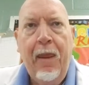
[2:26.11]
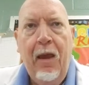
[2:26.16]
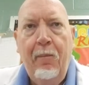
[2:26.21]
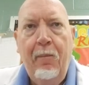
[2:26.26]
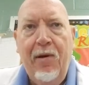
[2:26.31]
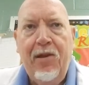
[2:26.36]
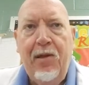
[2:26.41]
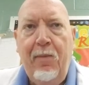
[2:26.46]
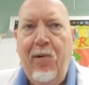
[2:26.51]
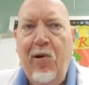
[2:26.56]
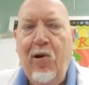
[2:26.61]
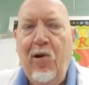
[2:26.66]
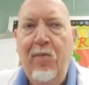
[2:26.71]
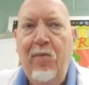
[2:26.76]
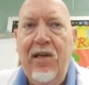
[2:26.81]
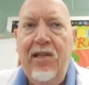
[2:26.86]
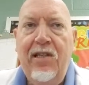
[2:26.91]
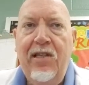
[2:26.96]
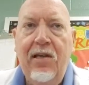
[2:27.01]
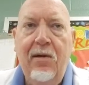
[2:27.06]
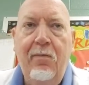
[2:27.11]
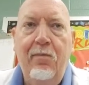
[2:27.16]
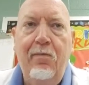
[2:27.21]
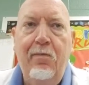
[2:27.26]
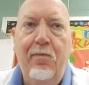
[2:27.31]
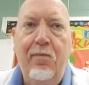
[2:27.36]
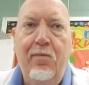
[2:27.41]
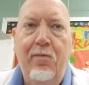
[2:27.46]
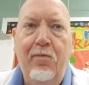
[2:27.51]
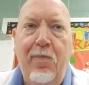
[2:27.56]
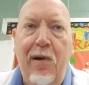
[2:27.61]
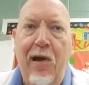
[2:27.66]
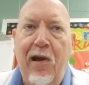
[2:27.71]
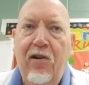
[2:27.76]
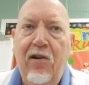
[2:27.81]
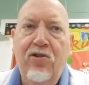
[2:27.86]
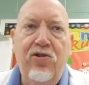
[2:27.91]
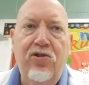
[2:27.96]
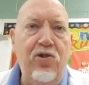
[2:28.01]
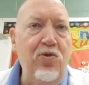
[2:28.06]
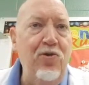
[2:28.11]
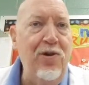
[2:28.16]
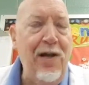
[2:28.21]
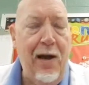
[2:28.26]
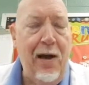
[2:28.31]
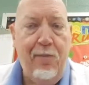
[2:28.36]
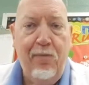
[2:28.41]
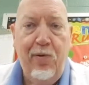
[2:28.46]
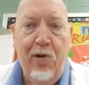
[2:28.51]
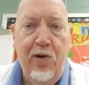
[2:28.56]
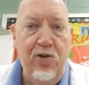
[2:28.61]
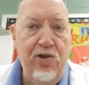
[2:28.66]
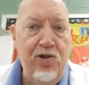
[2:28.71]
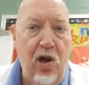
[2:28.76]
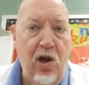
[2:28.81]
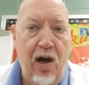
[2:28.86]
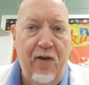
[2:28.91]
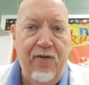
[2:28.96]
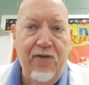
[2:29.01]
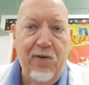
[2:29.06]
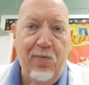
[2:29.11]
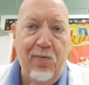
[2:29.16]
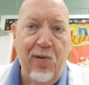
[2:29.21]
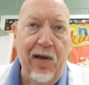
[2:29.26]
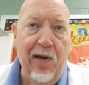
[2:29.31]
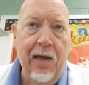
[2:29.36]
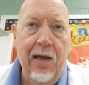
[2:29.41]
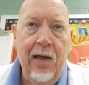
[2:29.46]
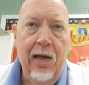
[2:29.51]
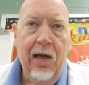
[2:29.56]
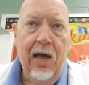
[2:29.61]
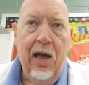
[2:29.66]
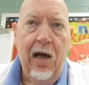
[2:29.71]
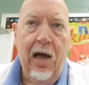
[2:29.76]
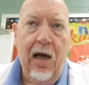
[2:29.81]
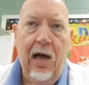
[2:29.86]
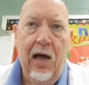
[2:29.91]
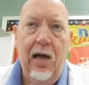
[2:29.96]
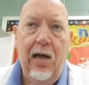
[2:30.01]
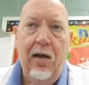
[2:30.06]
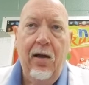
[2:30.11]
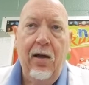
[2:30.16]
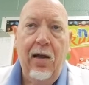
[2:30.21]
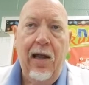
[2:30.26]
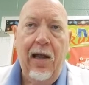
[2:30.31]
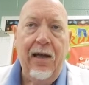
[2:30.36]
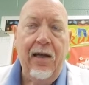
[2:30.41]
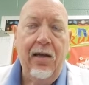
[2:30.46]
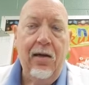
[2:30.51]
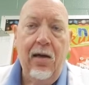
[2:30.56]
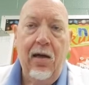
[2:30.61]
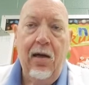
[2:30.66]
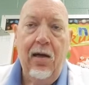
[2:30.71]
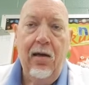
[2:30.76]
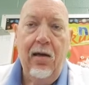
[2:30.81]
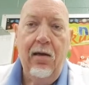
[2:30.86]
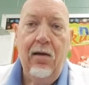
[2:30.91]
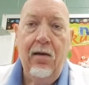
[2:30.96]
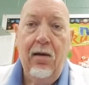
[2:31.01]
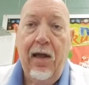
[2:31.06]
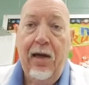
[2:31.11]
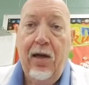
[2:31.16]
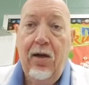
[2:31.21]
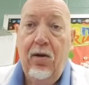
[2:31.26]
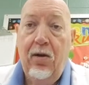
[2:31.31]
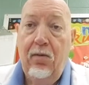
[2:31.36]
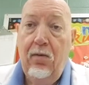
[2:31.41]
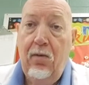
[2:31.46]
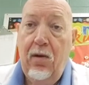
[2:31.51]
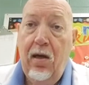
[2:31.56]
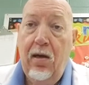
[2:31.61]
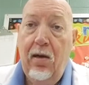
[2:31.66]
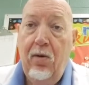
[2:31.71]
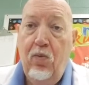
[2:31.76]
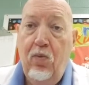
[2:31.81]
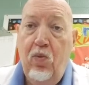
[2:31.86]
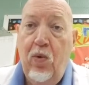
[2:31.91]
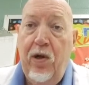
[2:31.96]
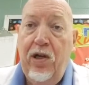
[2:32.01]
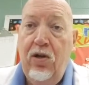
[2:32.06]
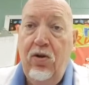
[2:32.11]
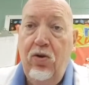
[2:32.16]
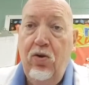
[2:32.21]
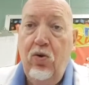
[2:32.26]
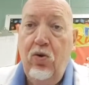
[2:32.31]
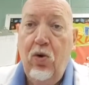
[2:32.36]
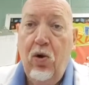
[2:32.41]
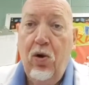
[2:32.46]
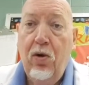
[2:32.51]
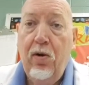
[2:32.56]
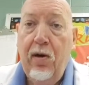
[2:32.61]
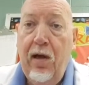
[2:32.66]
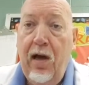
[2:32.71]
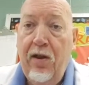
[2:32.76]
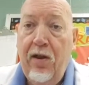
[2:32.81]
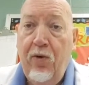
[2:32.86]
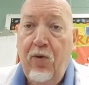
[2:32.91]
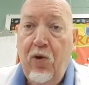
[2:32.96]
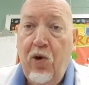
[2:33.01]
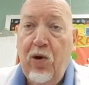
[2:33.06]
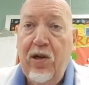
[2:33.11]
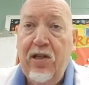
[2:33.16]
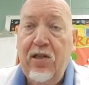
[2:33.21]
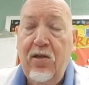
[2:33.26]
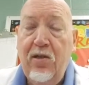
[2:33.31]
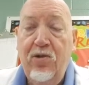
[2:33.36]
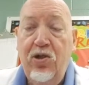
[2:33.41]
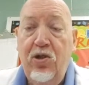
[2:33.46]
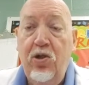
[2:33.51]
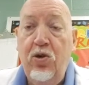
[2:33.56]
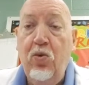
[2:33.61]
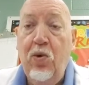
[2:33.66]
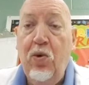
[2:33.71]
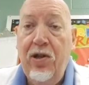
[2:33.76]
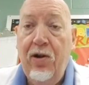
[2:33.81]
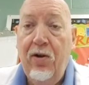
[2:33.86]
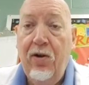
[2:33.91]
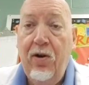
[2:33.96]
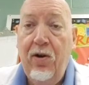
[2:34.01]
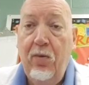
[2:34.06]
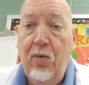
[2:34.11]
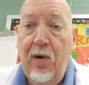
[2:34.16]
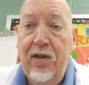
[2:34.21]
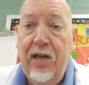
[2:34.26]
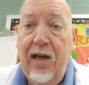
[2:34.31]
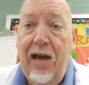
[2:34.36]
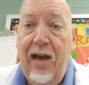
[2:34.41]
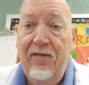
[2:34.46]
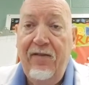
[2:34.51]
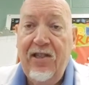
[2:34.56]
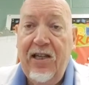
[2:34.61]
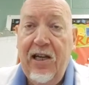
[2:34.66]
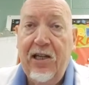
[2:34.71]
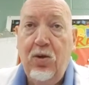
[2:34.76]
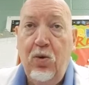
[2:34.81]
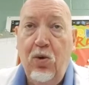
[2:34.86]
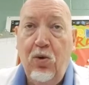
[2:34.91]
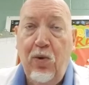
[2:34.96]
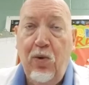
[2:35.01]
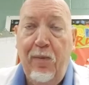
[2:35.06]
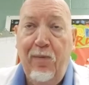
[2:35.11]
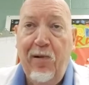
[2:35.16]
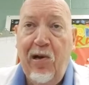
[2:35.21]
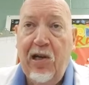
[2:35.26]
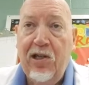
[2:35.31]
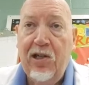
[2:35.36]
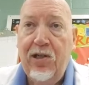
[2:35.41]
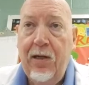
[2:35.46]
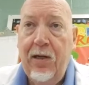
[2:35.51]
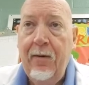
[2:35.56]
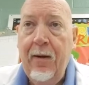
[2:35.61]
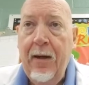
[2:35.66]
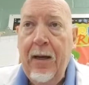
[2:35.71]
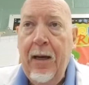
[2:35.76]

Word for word: but the paramecium pairs do not produce offspring uh, like uh, uh like uh, we do or other organisms do when they're when they have sexual reproduction.